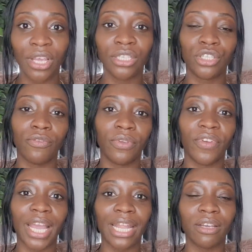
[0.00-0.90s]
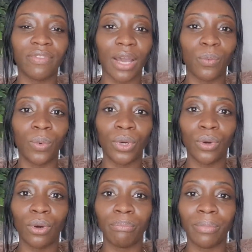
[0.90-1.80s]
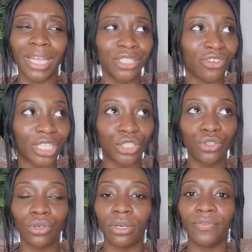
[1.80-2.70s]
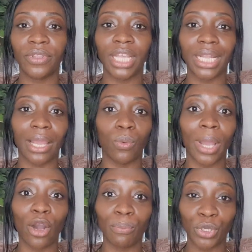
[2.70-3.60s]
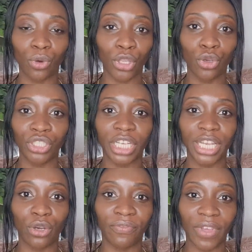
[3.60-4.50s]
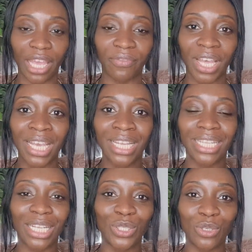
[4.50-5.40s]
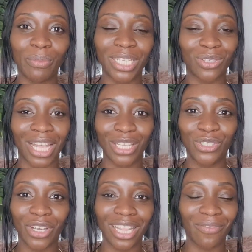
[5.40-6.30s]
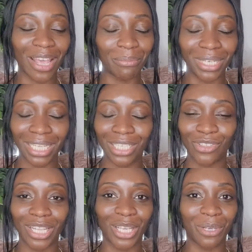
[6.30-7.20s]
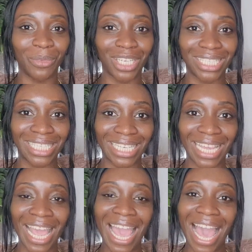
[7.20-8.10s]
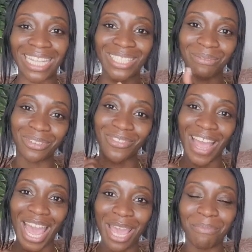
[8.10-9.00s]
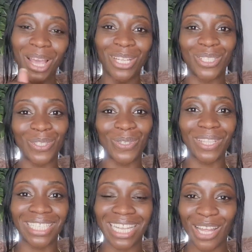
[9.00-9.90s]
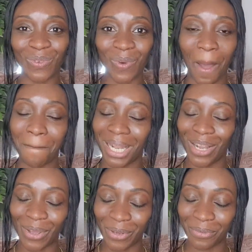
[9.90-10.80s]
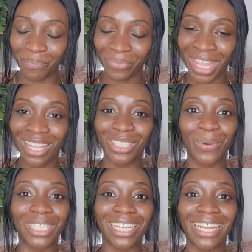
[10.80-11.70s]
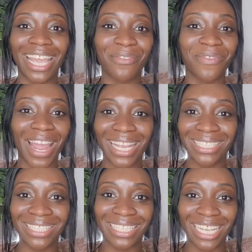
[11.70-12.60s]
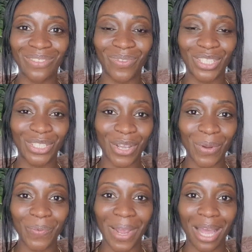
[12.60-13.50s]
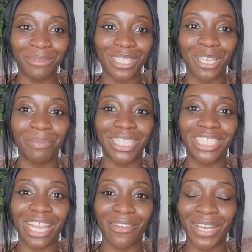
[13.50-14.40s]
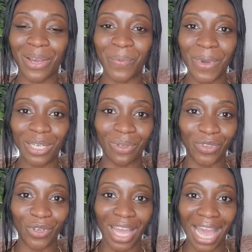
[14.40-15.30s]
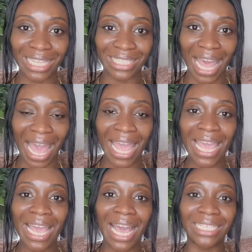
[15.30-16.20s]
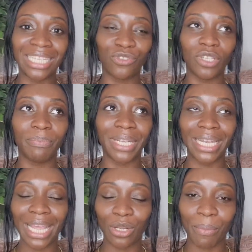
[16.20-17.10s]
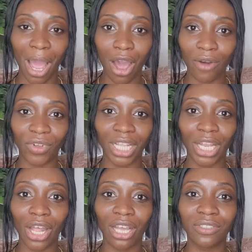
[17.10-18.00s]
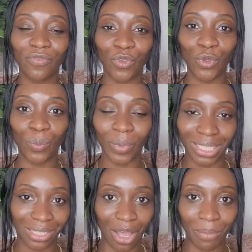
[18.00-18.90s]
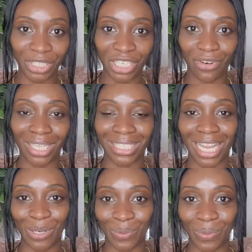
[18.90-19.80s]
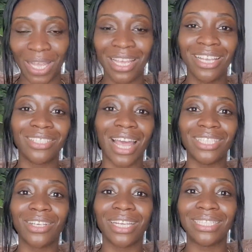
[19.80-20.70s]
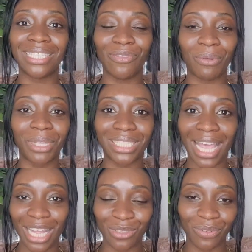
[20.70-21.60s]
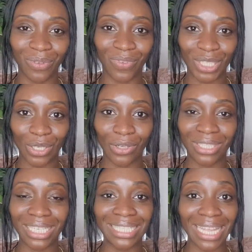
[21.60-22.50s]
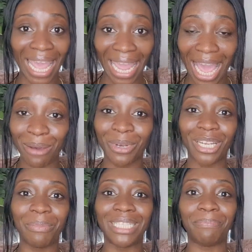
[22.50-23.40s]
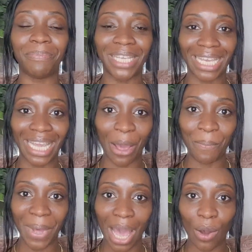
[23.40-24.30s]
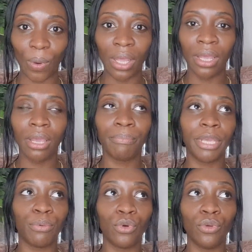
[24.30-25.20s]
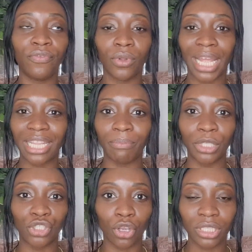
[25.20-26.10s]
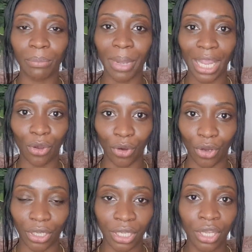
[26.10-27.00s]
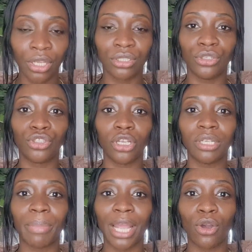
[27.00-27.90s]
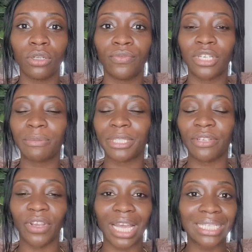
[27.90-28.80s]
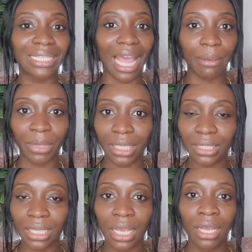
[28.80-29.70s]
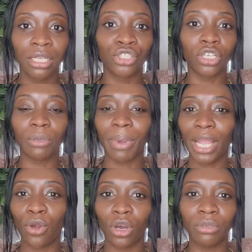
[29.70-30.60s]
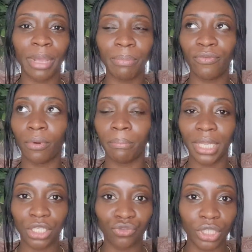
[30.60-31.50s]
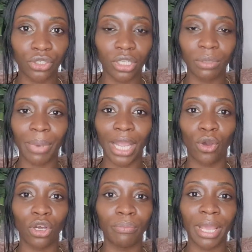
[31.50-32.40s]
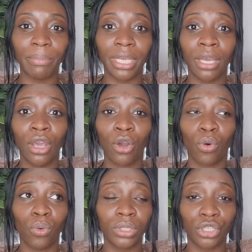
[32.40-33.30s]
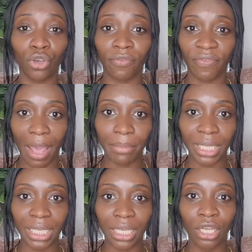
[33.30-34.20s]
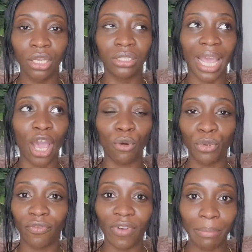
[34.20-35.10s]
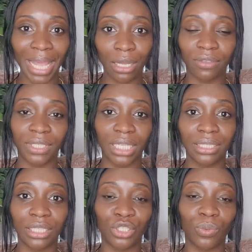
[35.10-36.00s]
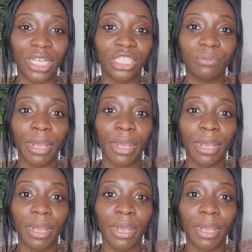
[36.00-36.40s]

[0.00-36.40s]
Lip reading: So if you think any of that will interest you, or if you think that it will help you on your journey of faith, then do make sure that you join the family, join the community, and subscribe to the channel below. So we're just going to get right into today's video, where I'm just going to be sharing a word with you guys that has literally been laid on my heart for the last few weeks to come and share on the channel. So as you can see from the title of the video, today I'm going to be speaking about people who feel like they've been chosen by God. So chosen by God for a specific assignment, chosen by God maybe for ministry, chosen by God maybe called to your family to help your family out of certain situations.